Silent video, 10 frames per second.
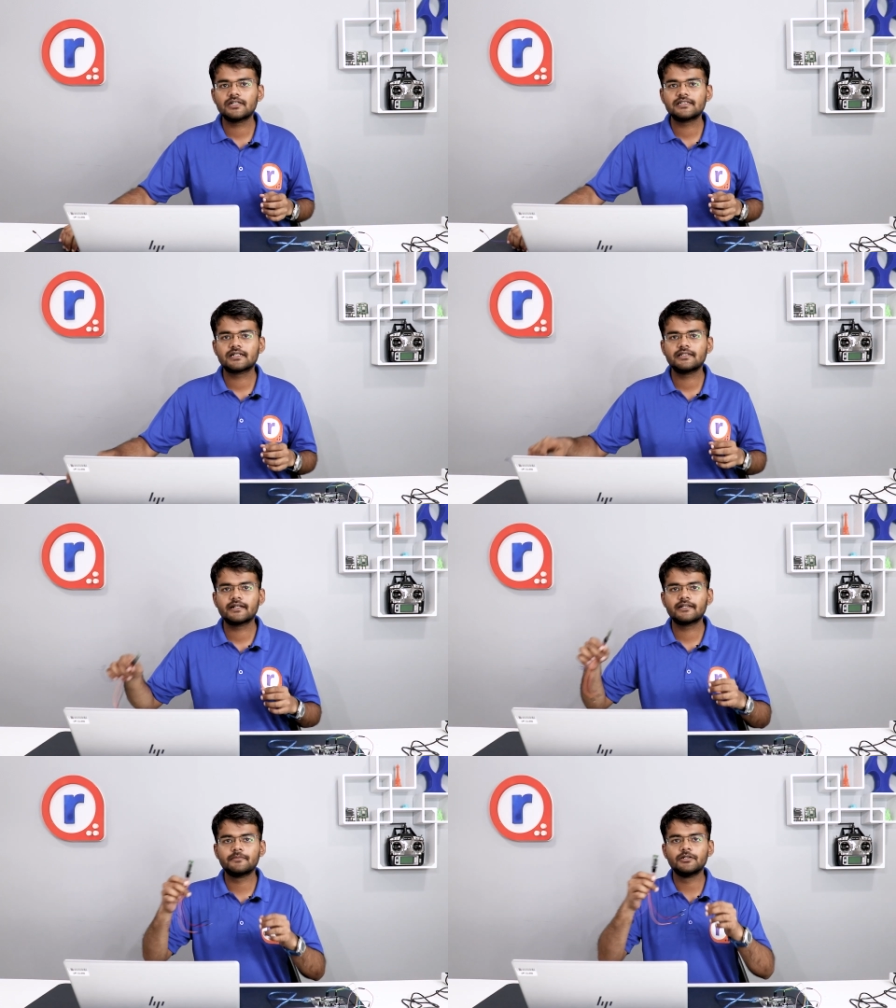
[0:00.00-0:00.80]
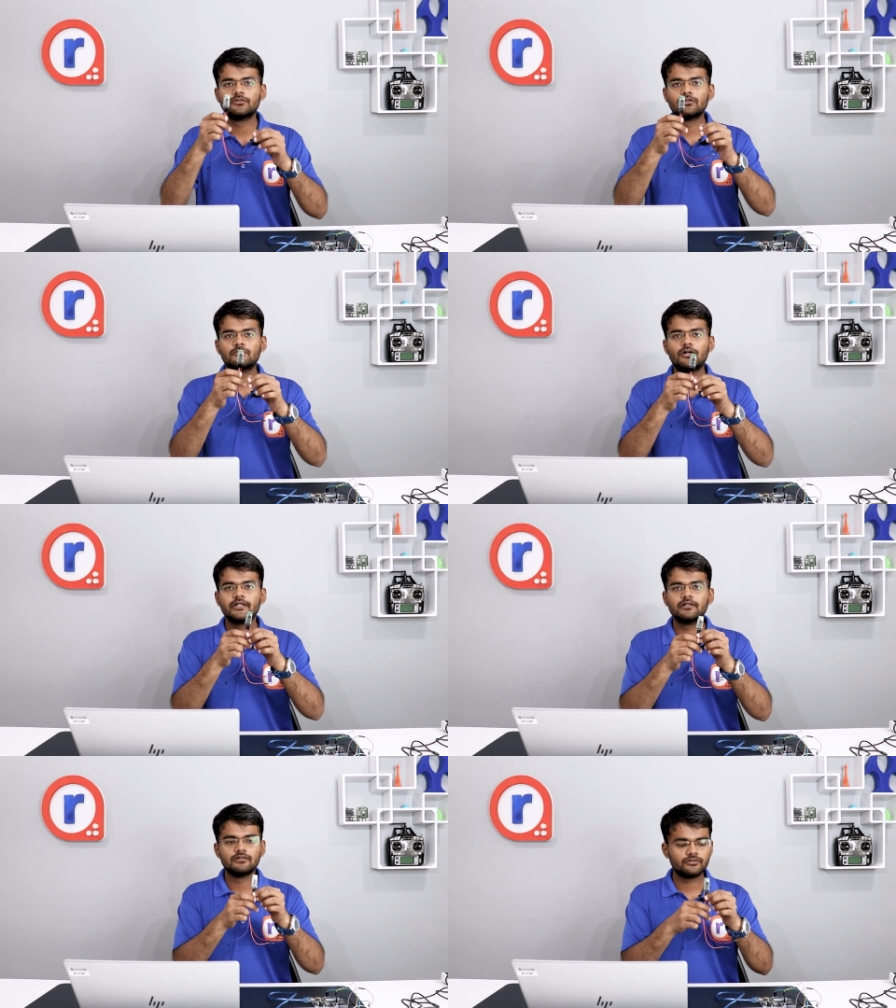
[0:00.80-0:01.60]
now let's connect the Bluetooth
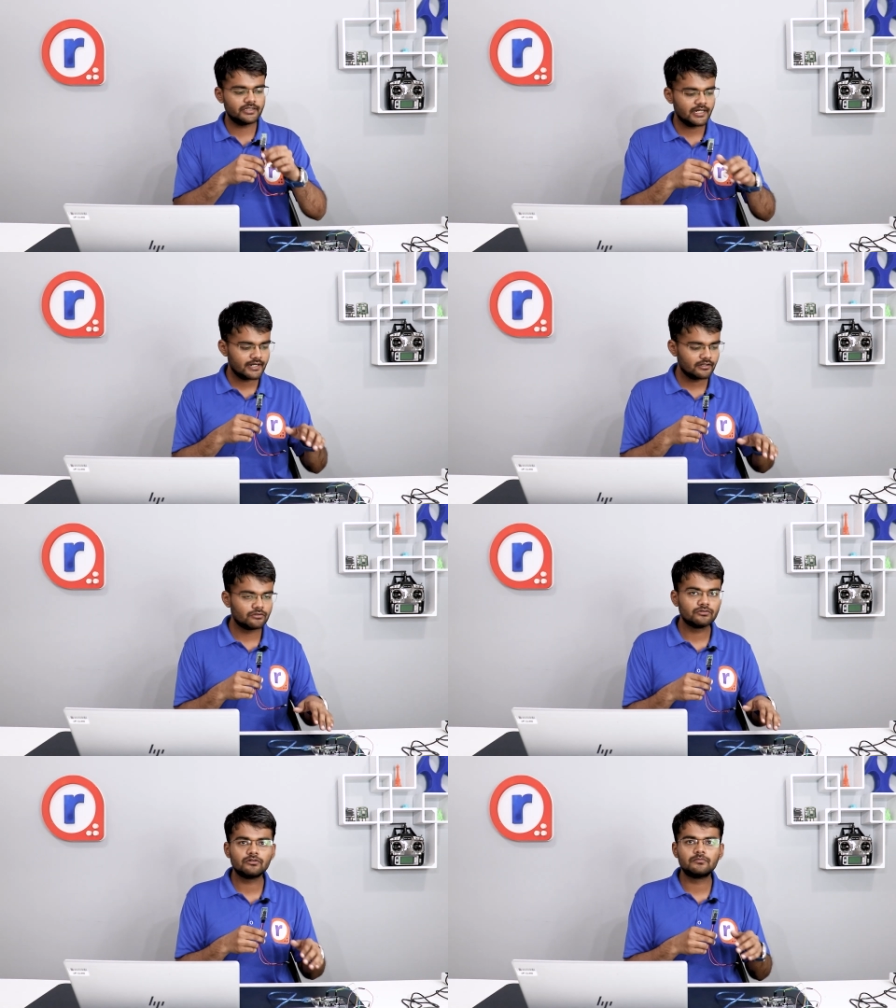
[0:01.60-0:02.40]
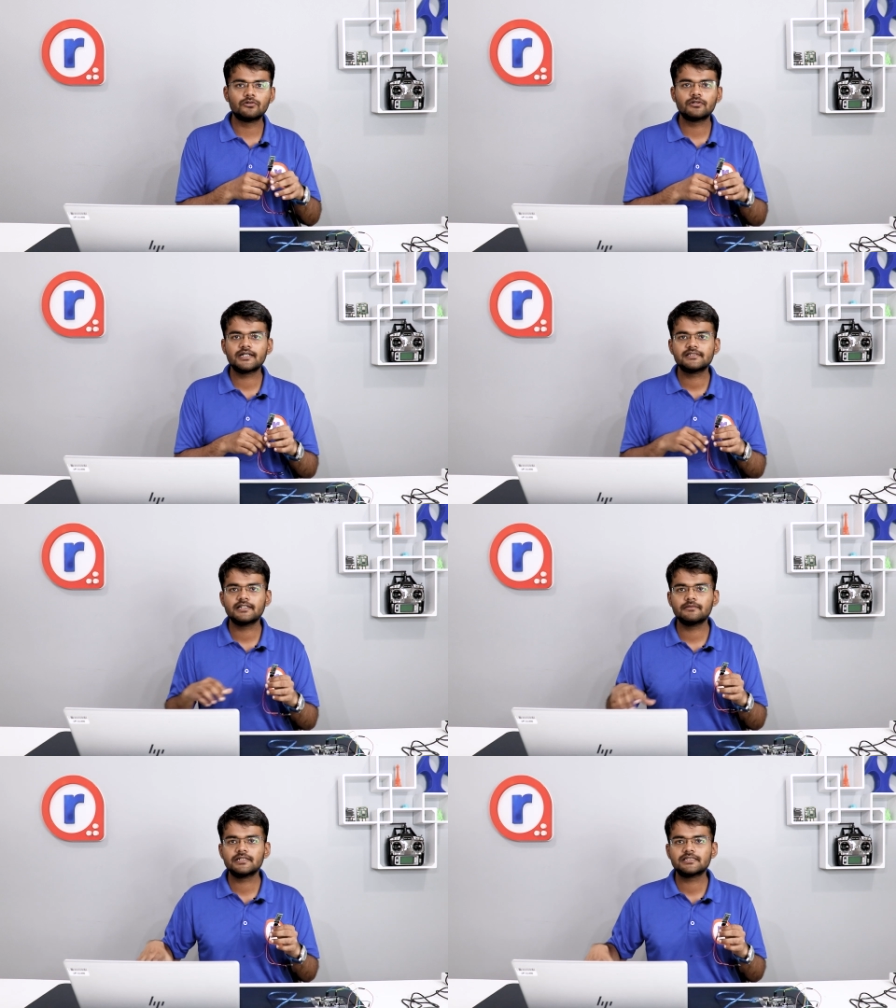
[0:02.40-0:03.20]
module to the Arduino Uno board and
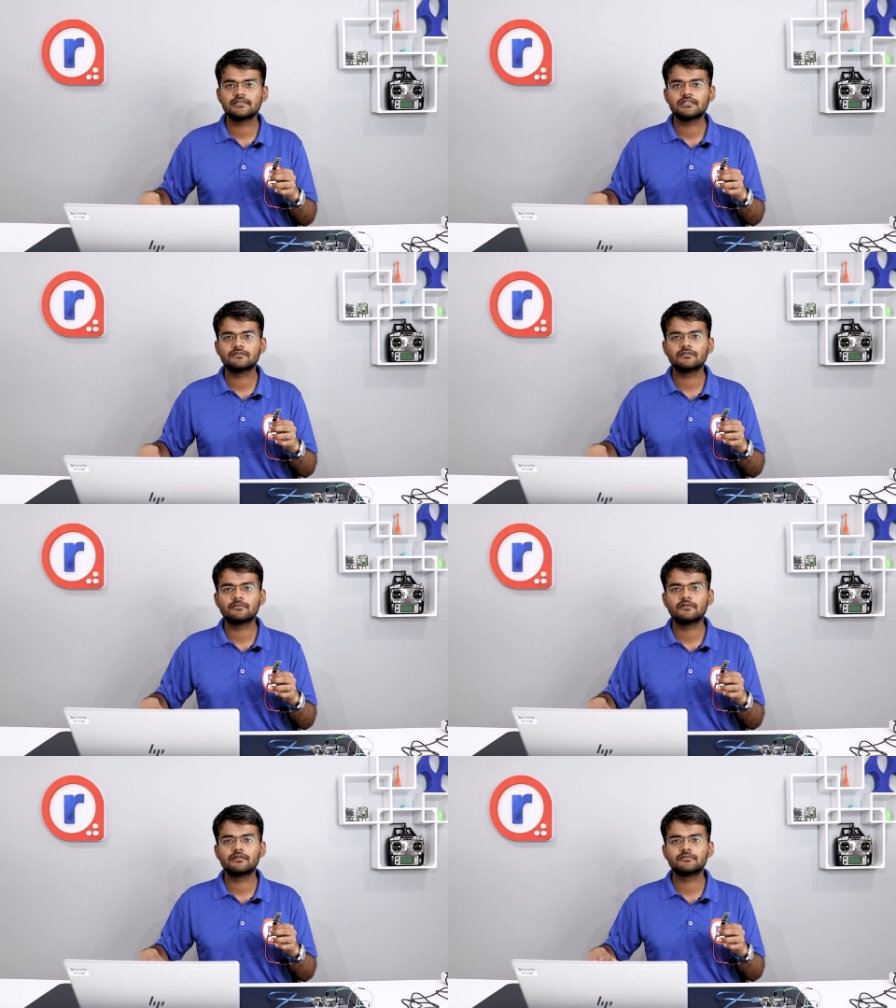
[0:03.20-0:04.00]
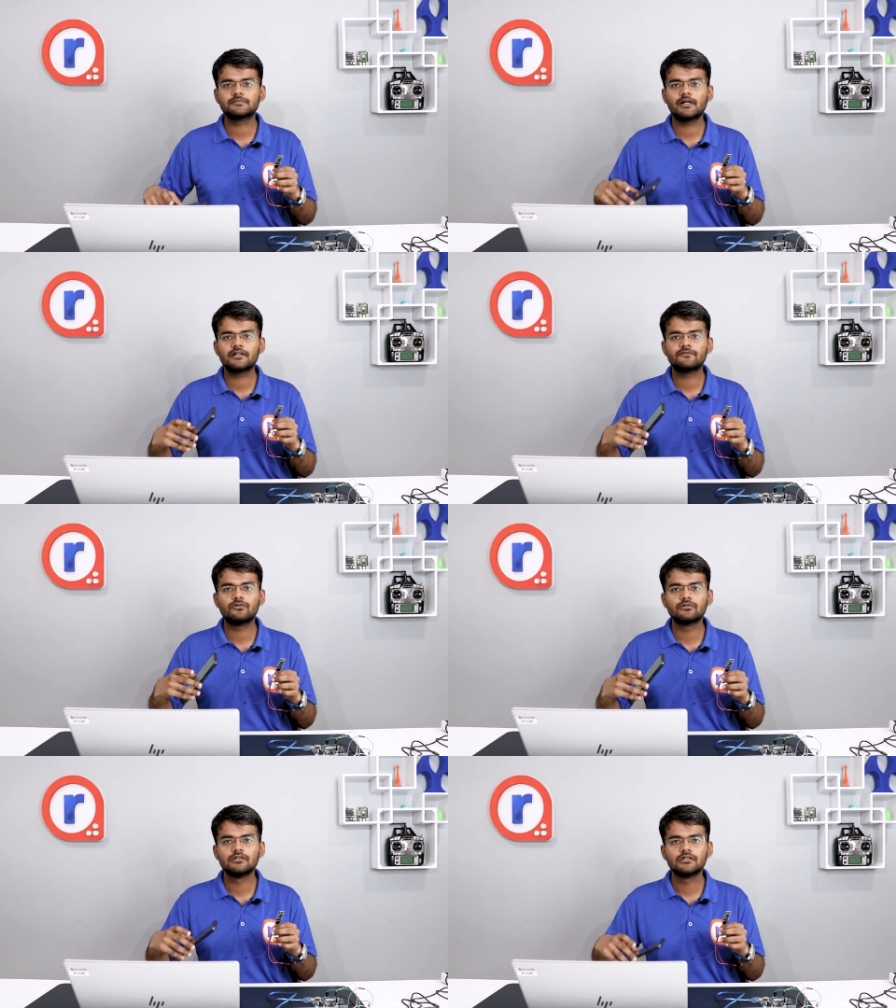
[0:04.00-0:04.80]
send messages from our
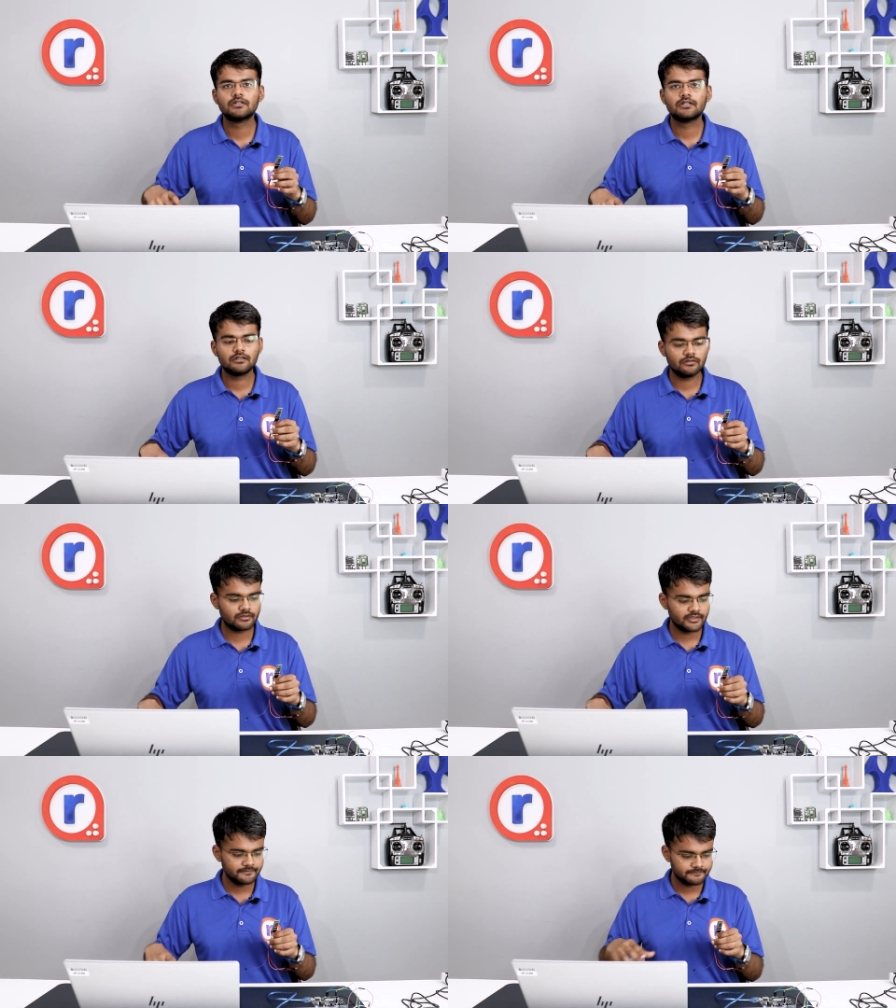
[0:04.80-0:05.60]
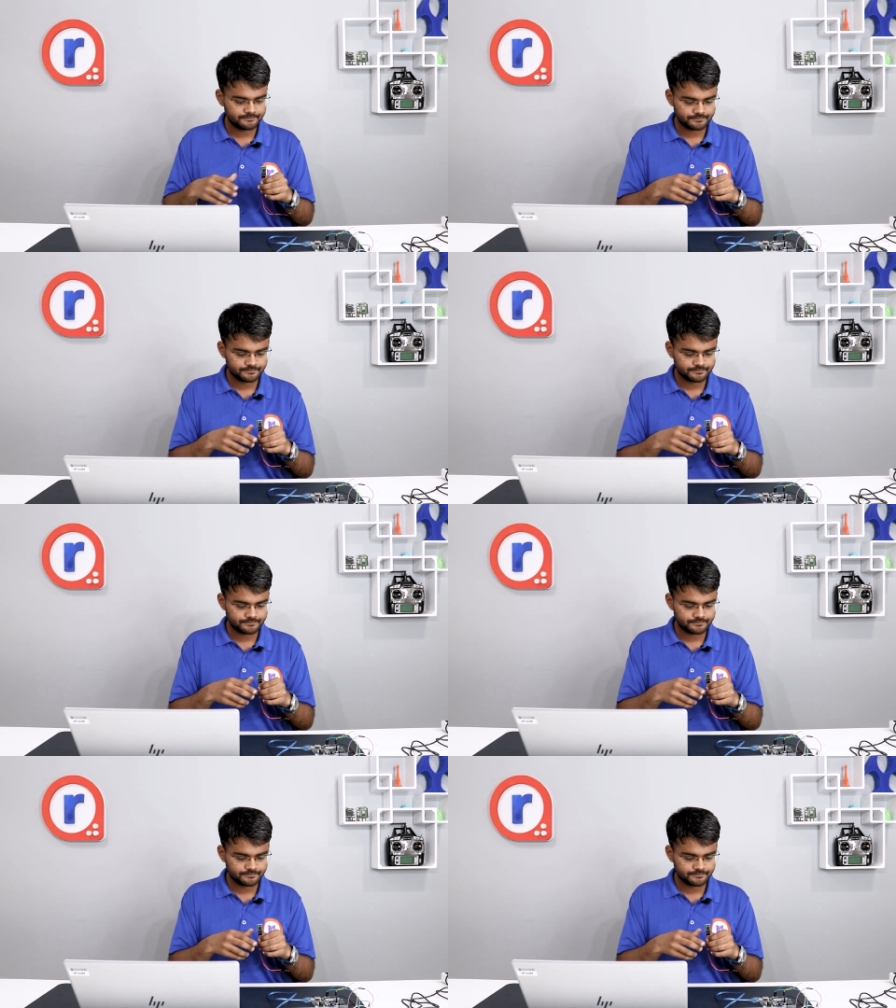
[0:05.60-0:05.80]
smartphone. Okay.